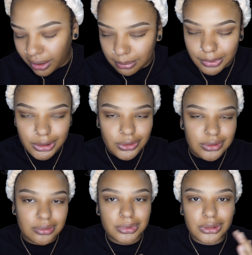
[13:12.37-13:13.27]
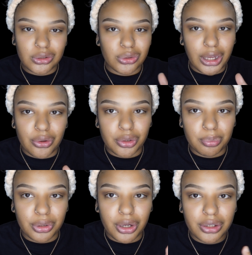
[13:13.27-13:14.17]
I'm gonna do something a little
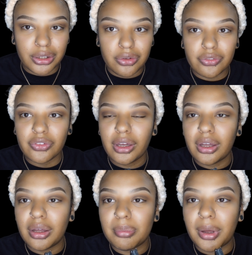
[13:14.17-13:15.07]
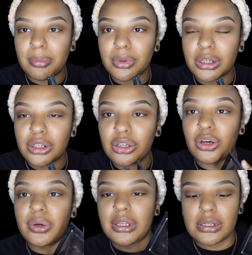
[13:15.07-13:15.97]
counterproductive. I'm gonna
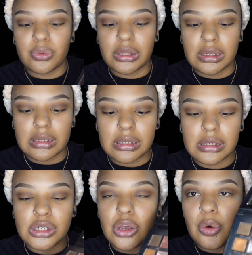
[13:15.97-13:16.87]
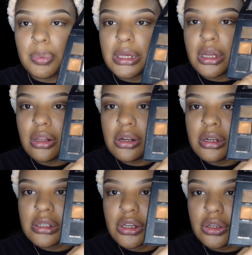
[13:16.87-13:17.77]
go in with this taupey color.
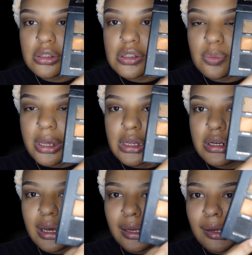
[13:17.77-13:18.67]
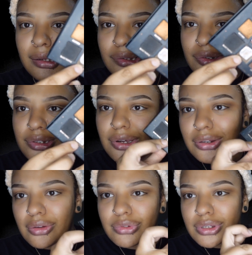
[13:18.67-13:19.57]
It's called Suede. As you can tell, I
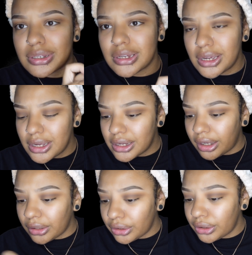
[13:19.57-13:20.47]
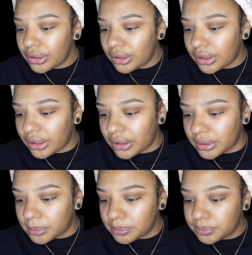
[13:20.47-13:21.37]
love this color.
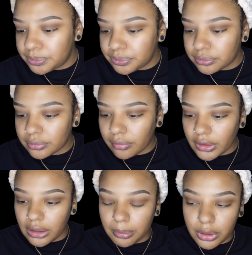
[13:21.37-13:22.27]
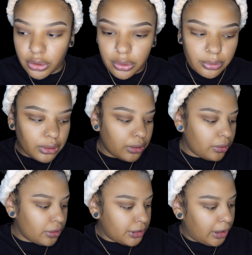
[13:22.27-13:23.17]
And I'm gonna go in with
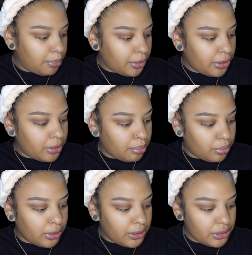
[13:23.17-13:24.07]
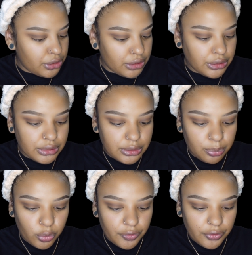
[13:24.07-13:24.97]
another tapered brush. This is a
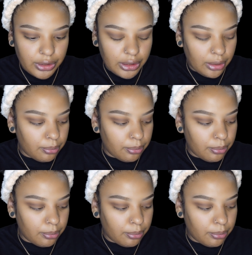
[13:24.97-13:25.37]
Morphe